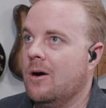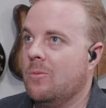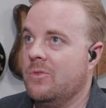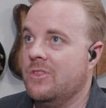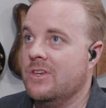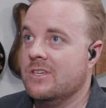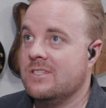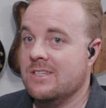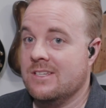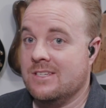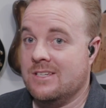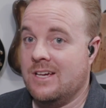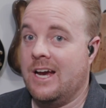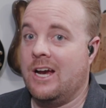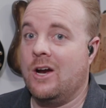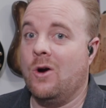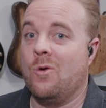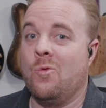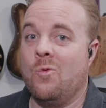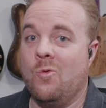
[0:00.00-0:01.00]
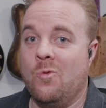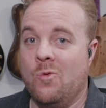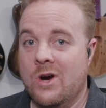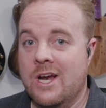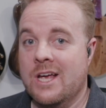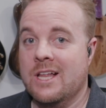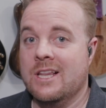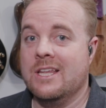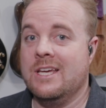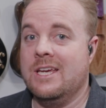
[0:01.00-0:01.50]
This is like a
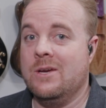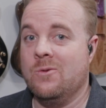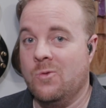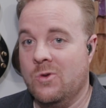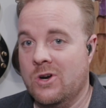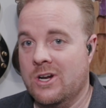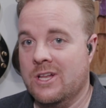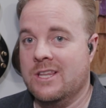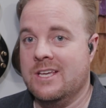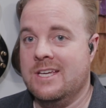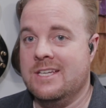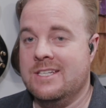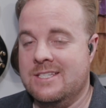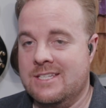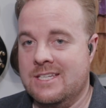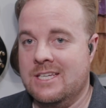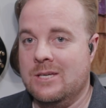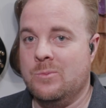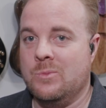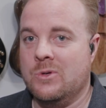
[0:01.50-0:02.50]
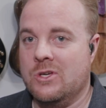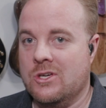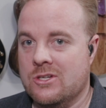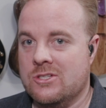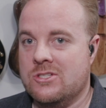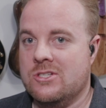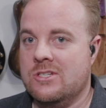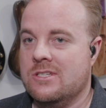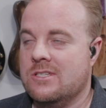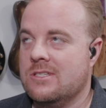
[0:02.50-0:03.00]
really, really deep,
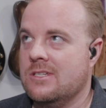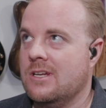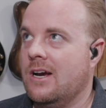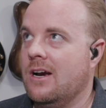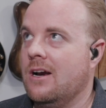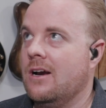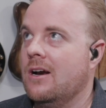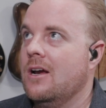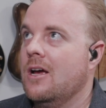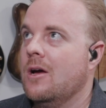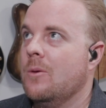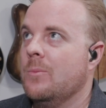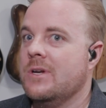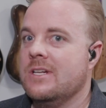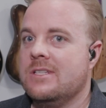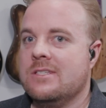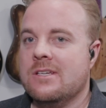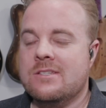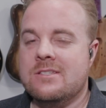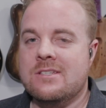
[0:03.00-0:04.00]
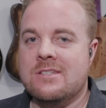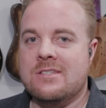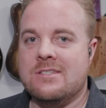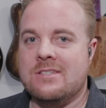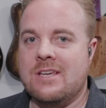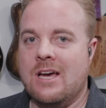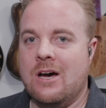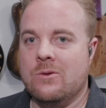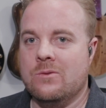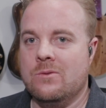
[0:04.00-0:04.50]
gushy snare. But it doesn't
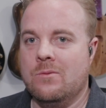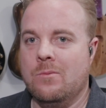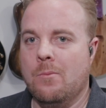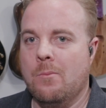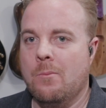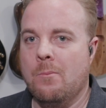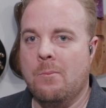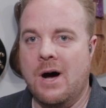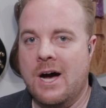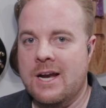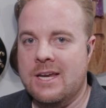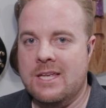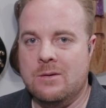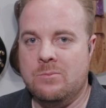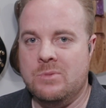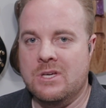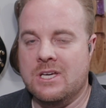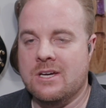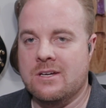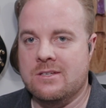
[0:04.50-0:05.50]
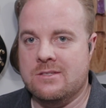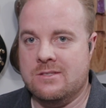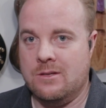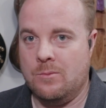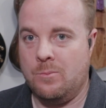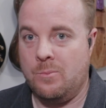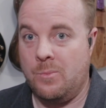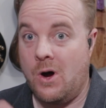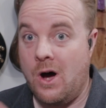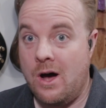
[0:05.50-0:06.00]
sound muddy because the
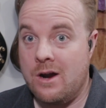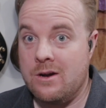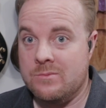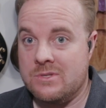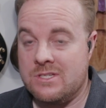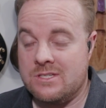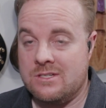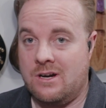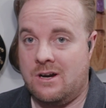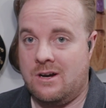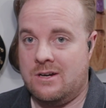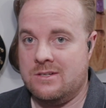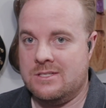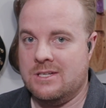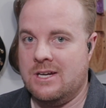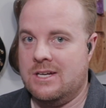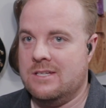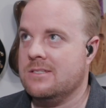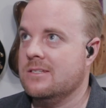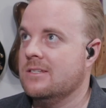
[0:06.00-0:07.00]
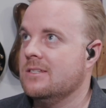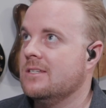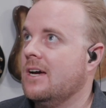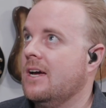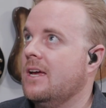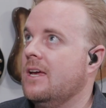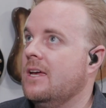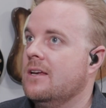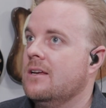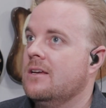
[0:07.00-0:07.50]
bottom snare is nice and
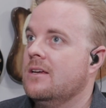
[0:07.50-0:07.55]
tight.